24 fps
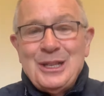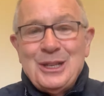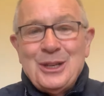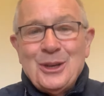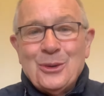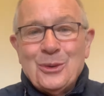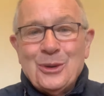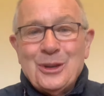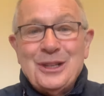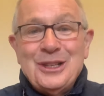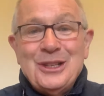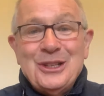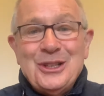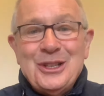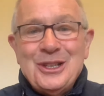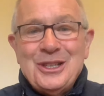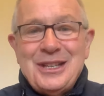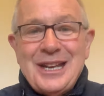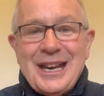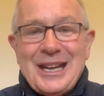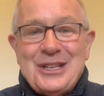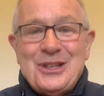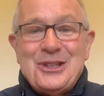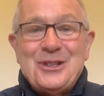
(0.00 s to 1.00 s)
Duggan is
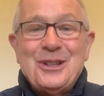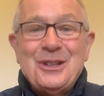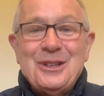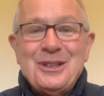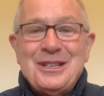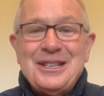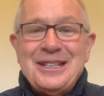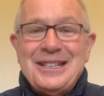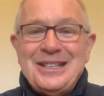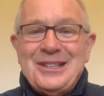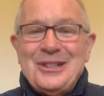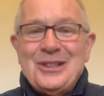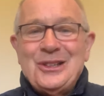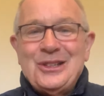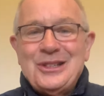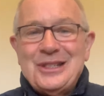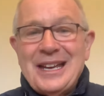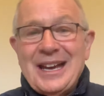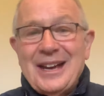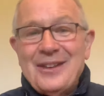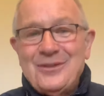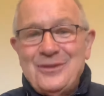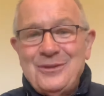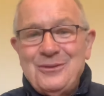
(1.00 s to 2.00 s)
attached to the teaching
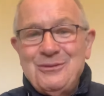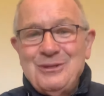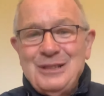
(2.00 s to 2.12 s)
staff.